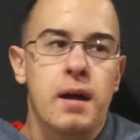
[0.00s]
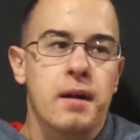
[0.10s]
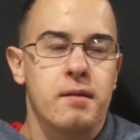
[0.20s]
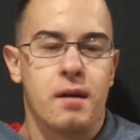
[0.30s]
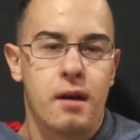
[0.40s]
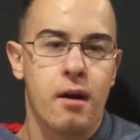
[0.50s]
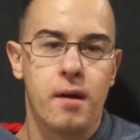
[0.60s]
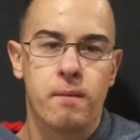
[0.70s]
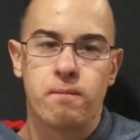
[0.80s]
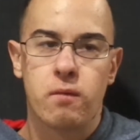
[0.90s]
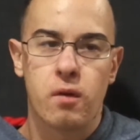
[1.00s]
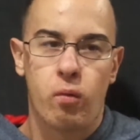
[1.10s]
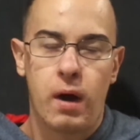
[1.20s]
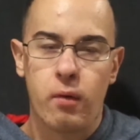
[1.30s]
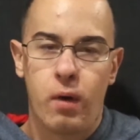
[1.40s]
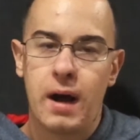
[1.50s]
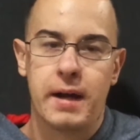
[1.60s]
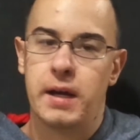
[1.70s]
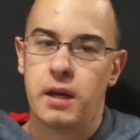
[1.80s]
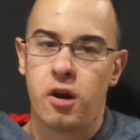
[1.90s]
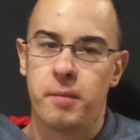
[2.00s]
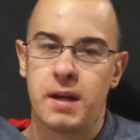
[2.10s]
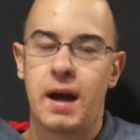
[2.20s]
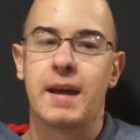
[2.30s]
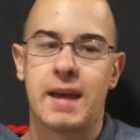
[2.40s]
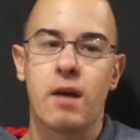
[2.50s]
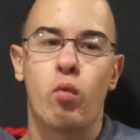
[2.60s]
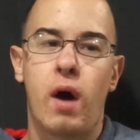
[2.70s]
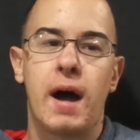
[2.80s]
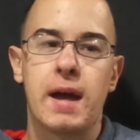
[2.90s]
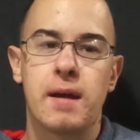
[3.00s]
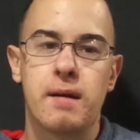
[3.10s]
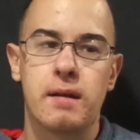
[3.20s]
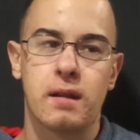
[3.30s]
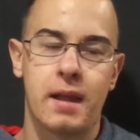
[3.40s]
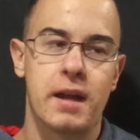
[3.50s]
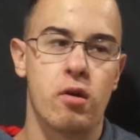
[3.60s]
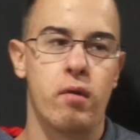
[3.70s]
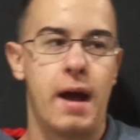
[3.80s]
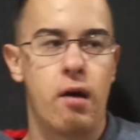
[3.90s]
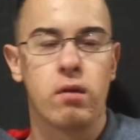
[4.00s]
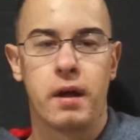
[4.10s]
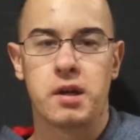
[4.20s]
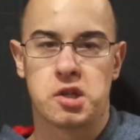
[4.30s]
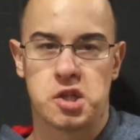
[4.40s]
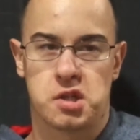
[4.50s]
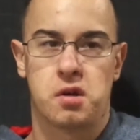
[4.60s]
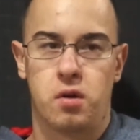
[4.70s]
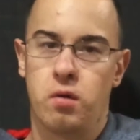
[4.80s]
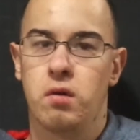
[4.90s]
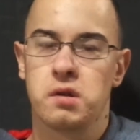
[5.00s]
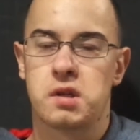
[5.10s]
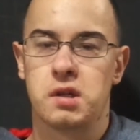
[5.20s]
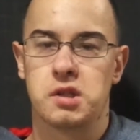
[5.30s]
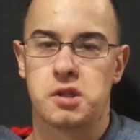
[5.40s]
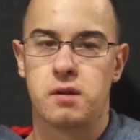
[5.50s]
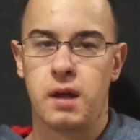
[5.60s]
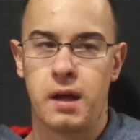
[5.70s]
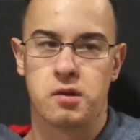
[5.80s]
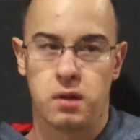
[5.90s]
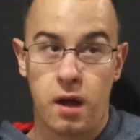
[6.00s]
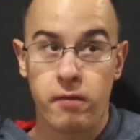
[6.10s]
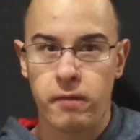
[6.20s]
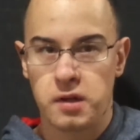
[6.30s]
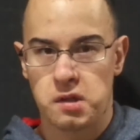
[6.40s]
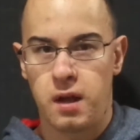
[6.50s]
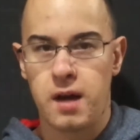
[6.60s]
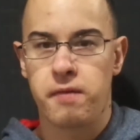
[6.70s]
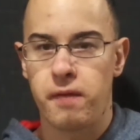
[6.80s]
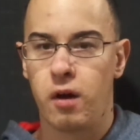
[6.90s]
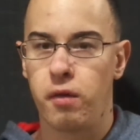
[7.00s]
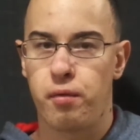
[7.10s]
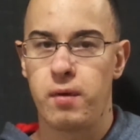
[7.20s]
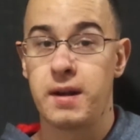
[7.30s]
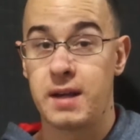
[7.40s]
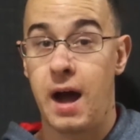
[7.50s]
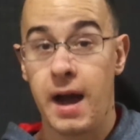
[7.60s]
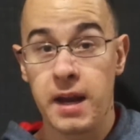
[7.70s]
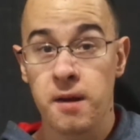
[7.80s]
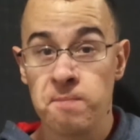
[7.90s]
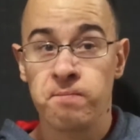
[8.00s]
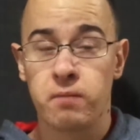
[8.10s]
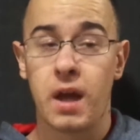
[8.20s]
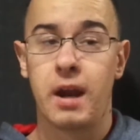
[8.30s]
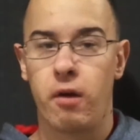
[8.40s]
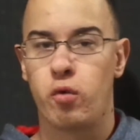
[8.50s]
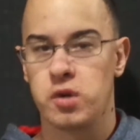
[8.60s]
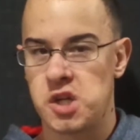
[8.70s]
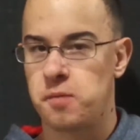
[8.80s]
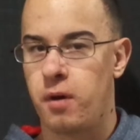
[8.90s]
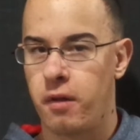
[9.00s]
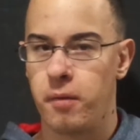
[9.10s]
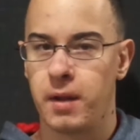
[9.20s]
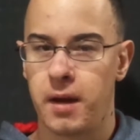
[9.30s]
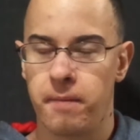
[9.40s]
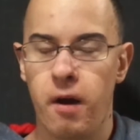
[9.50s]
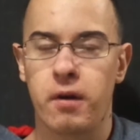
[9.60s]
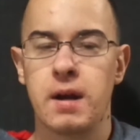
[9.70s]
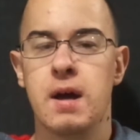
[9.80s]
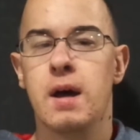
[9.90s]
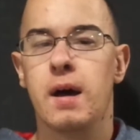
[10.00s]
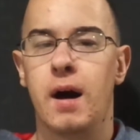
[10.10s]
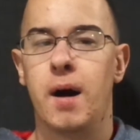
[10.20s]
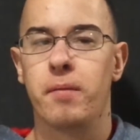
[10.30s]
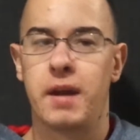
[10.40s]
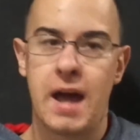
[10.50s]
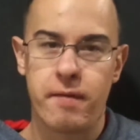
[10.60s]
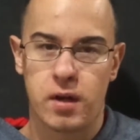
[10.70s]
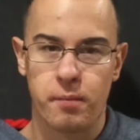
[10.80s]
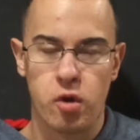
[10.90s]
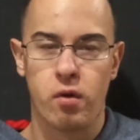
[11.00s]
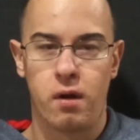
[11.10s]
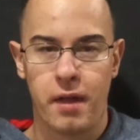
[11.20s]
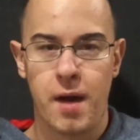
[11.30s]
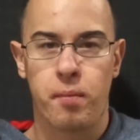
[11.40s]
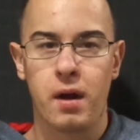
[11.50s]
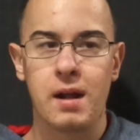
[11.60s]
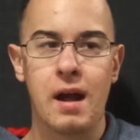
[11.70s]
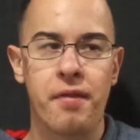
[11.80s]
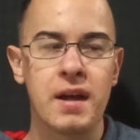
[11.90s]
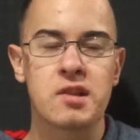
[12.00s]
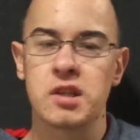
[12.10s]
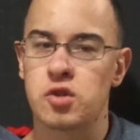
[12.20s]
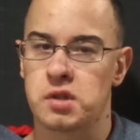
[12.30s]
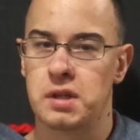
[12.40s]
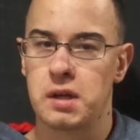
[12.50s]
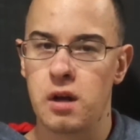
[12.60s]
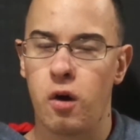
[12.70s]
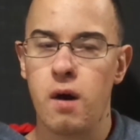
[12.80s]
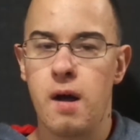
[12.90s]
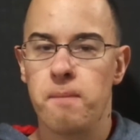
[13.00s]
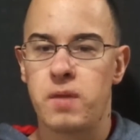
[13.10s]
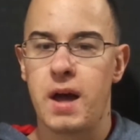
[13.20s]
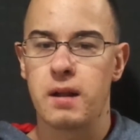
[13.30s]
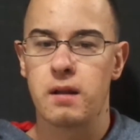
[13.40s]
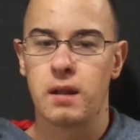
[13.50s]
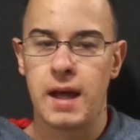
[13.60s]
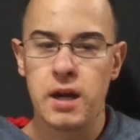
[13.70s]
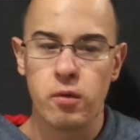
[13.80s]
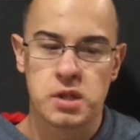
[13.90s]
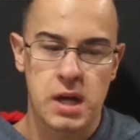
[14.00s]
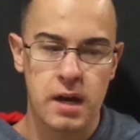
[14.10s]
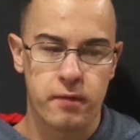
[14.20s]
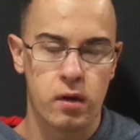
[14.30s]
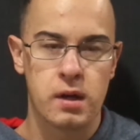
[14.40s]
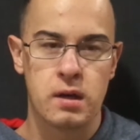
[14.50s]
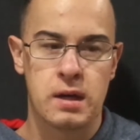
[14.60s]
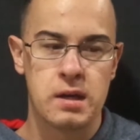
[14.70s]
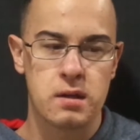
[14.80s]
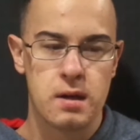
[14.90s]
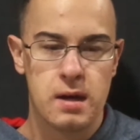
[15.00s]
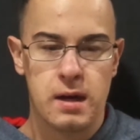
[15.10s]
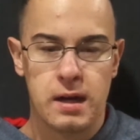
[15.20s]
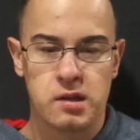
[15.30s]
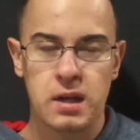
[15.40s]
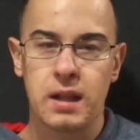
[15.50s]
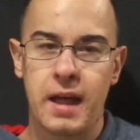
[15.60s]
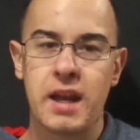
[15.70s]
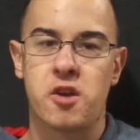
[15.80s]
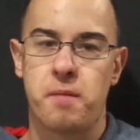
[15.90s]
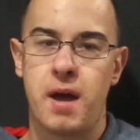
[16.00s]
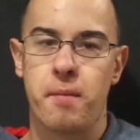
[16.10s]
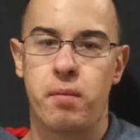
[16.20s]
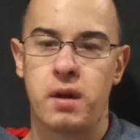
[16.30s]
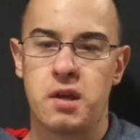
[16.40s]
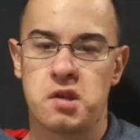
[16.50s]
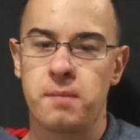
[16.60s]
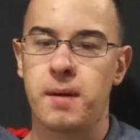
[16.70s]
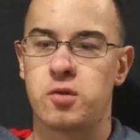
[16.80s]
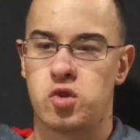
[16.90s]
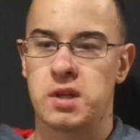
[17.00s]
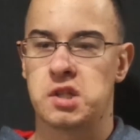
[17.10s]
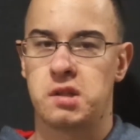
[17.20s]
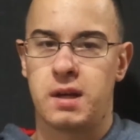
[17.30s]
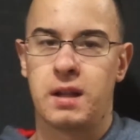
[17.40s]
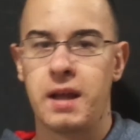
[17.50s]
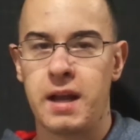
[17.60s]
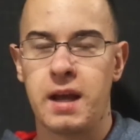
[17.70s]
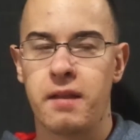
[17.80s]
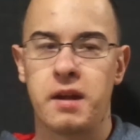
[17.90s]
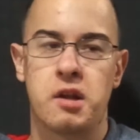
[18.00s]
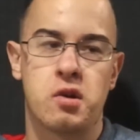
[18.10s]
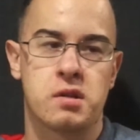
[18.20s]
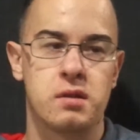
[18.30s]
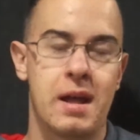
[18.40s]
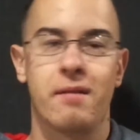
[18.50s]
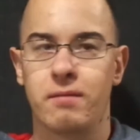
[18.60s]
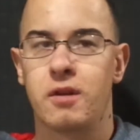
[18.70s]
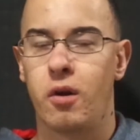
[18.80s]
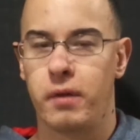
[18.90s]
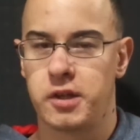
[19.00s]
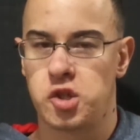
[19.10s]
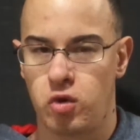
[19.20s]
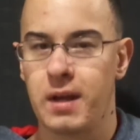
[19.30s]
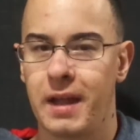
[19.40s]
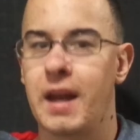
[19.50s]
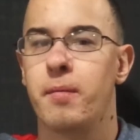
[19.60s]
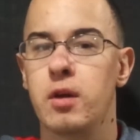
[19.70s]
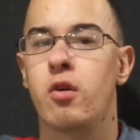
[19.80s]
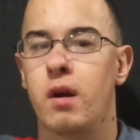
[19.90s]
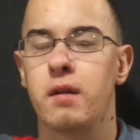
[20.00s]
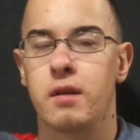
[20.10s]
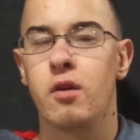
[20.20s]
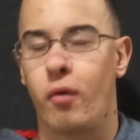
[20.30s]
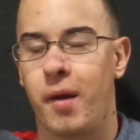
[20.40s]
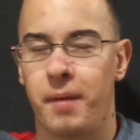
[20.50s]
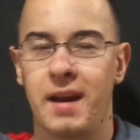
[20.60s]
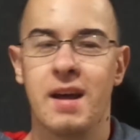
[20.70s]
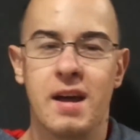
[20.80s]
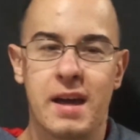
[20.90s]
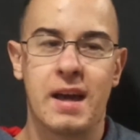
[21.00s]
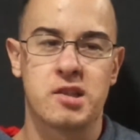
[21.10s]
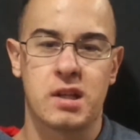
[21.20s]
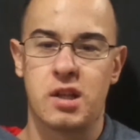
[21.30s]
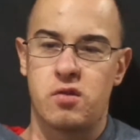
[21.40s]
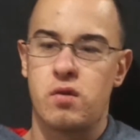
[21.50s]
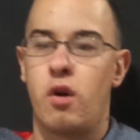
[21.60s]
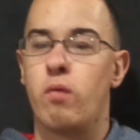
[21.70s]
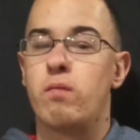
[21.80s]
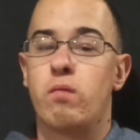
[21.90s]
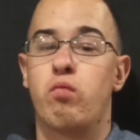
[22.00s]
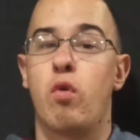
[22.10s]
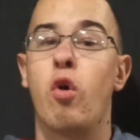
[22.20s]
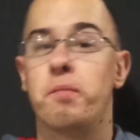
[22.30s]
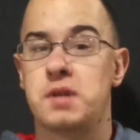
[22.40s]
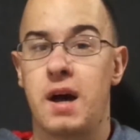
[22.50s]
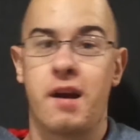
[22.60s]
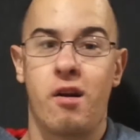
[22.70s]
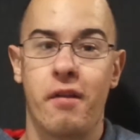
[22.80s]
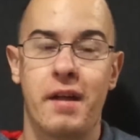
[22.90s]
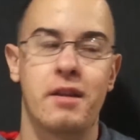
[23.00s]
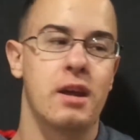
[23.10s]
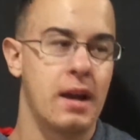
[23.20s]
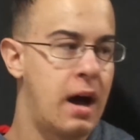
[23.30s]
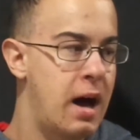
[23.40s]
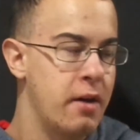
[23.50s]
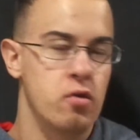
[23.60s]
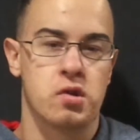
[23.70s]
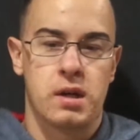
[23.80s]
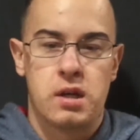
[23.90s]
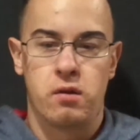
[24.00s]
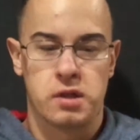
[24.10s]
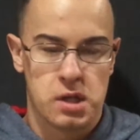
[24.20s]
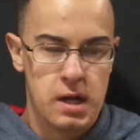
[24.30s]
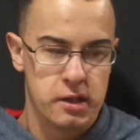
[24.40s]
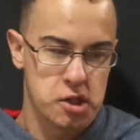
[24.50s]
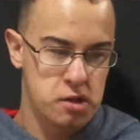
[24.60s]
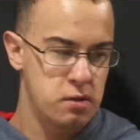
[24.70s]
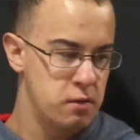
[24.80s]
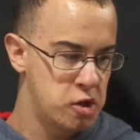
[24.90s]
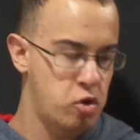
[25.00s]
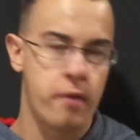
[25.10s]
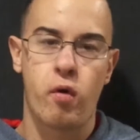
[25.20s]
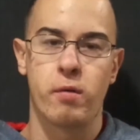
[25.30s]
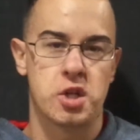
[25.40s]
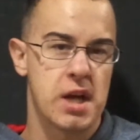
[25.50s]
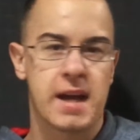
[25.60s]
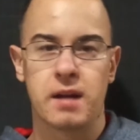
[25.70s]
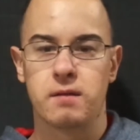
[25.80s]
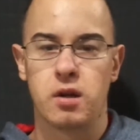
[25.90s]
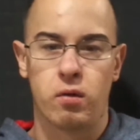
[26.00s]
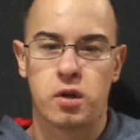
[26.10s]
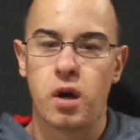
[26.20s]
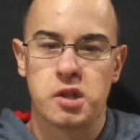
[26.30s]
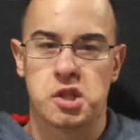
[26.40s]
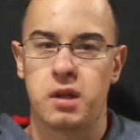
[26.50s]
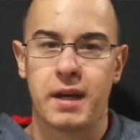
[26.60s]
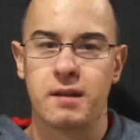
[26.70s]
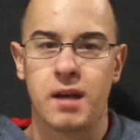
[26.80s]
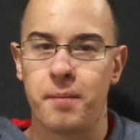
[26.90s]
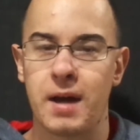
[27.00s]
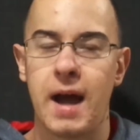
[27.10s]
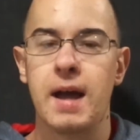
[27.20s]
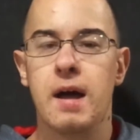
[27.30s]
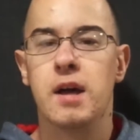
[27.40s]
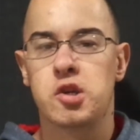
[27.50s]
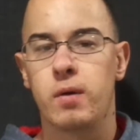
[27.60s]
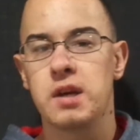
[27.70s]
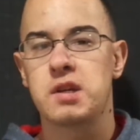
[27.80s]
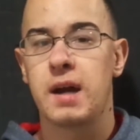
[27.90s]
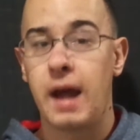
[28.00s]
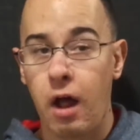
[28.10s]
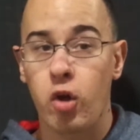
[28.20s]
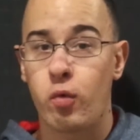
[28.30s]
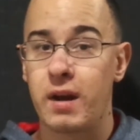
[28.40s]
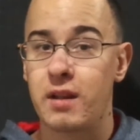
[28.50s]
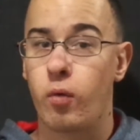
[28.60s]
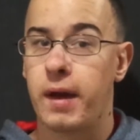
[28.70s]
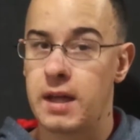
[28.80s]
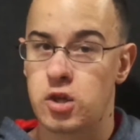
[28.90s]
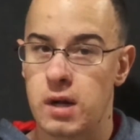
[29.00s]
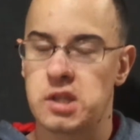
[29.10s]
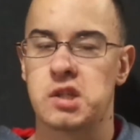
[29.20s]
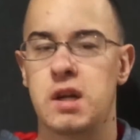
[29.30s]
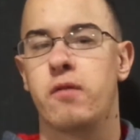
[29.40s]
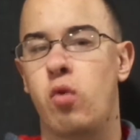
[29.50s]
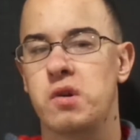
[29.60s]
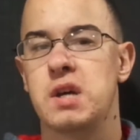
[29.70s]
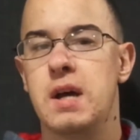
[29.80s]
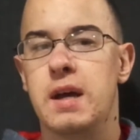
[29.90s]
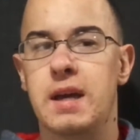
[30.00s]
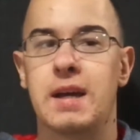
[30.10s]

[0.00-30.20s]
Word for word: It's like, all right, wh why? You know what I mean? I get why Lando now likes just girls because his love of his life, L3, died, and now of course she's part of the Millennium Falcon um, the Navi computer and all that. But I think it's interesting, you know, that Lando is kind of a he. He's like a ladies' man, but he sometimes dresses like a lady, and then he just not you know like straight lady, but you know you know what I mean. He has like these you know robes on and all that, and then you get Han, who's like you know this this straightforward jacket, you know, gunslinging type guy. So he is kind of eloquent in the way he dresses, and of course he